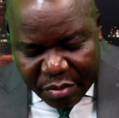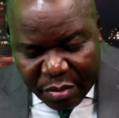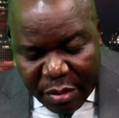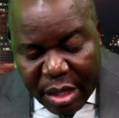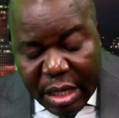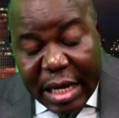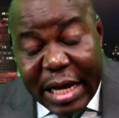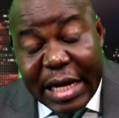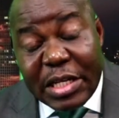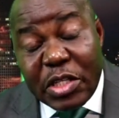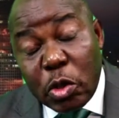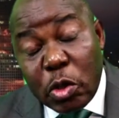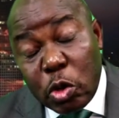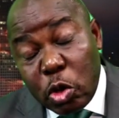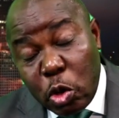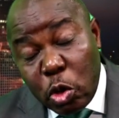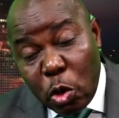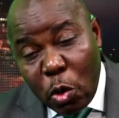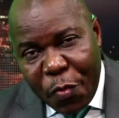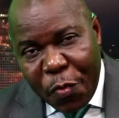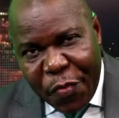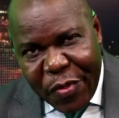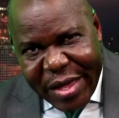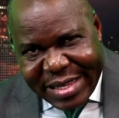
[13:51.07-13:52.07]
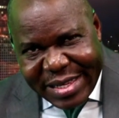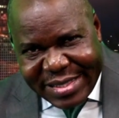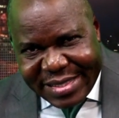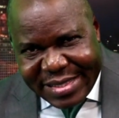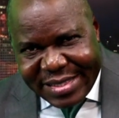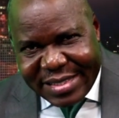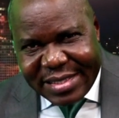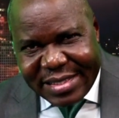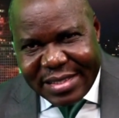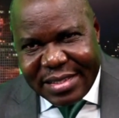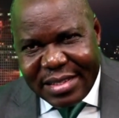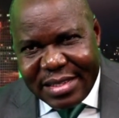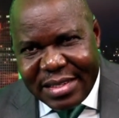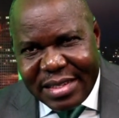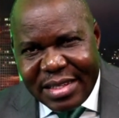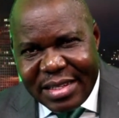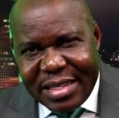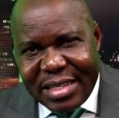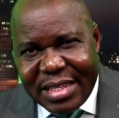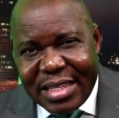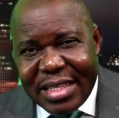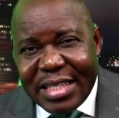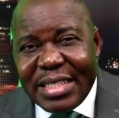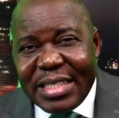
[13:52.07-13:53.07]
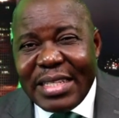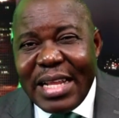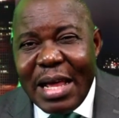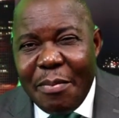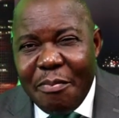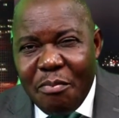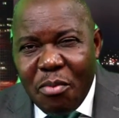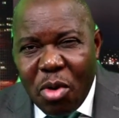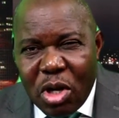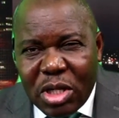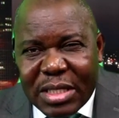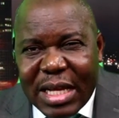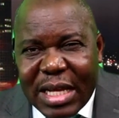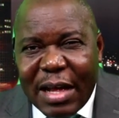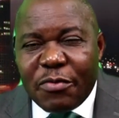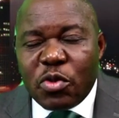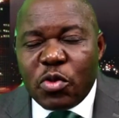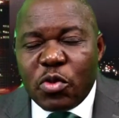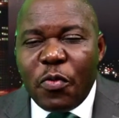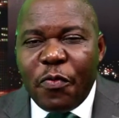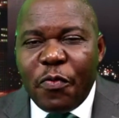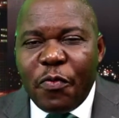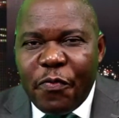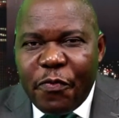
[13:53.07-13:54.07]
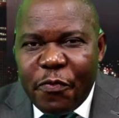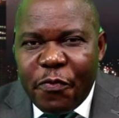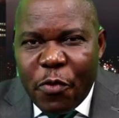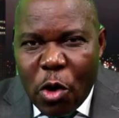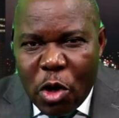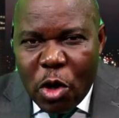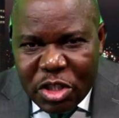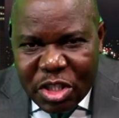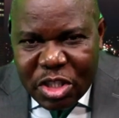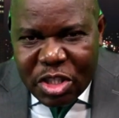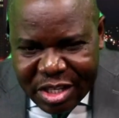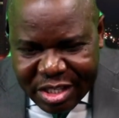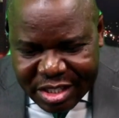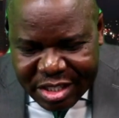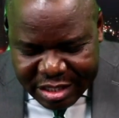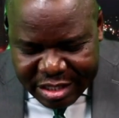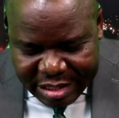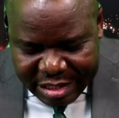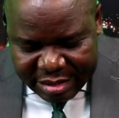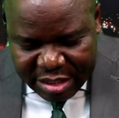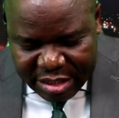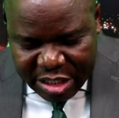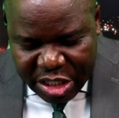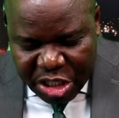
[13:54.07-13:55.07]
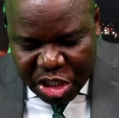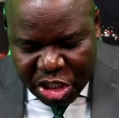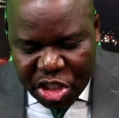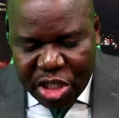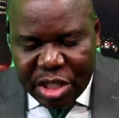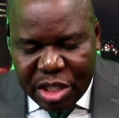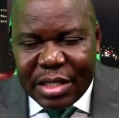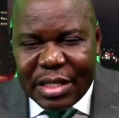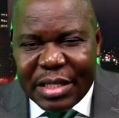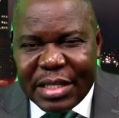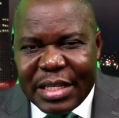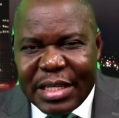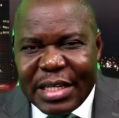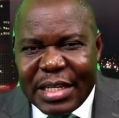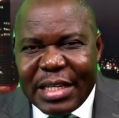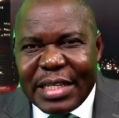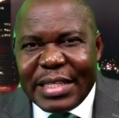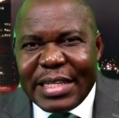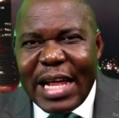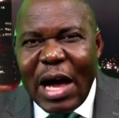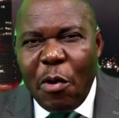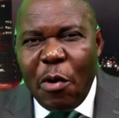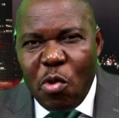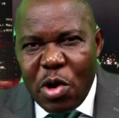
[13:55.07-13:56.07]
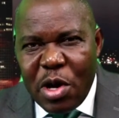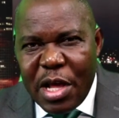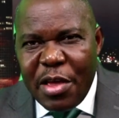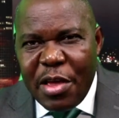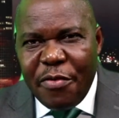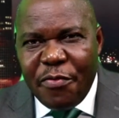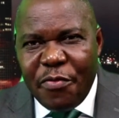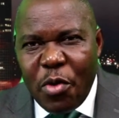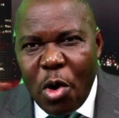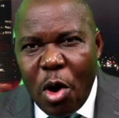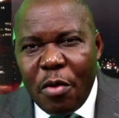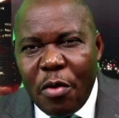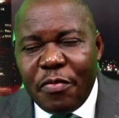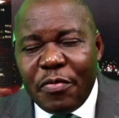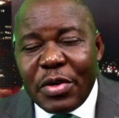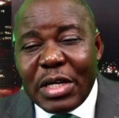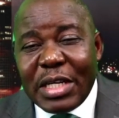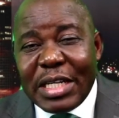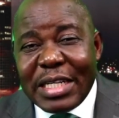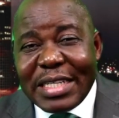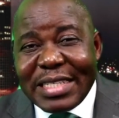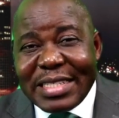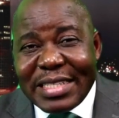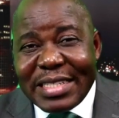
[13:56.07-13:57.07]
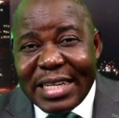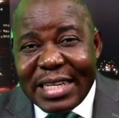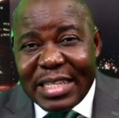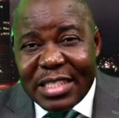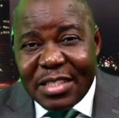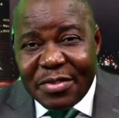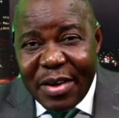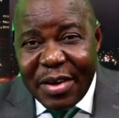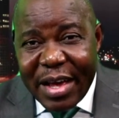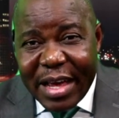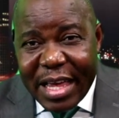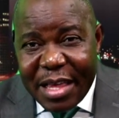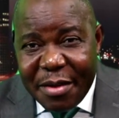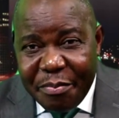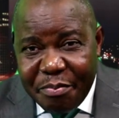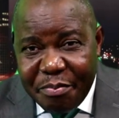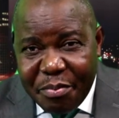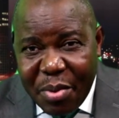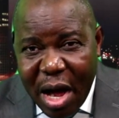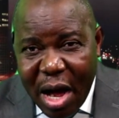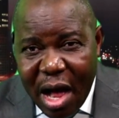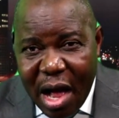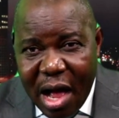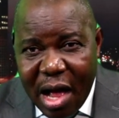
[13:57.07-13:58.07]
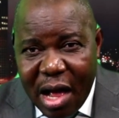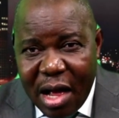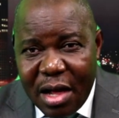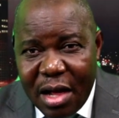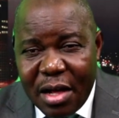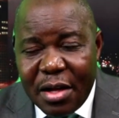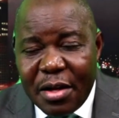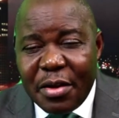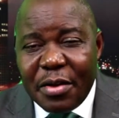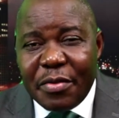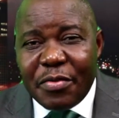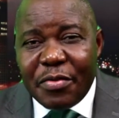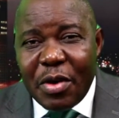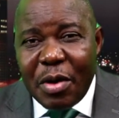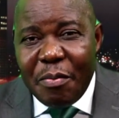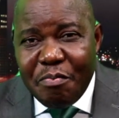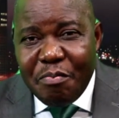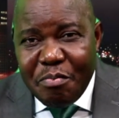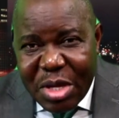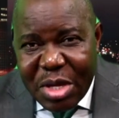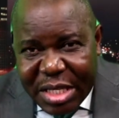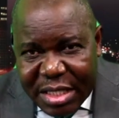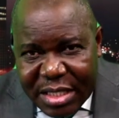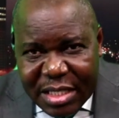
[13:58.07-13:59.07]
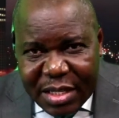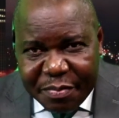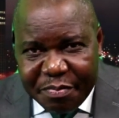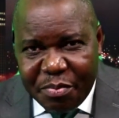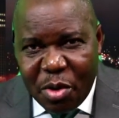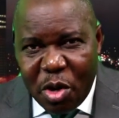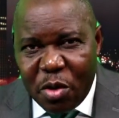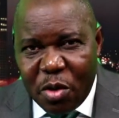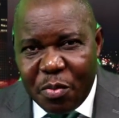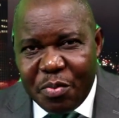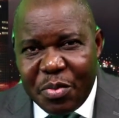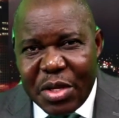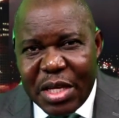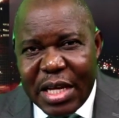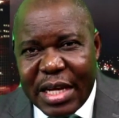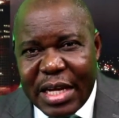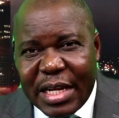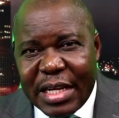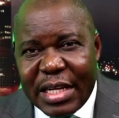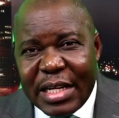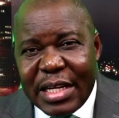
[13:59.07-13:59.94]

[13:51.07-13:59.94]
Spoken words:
And to do this, they must have to force a transition that will involve transferring power from Mr. Paul Biya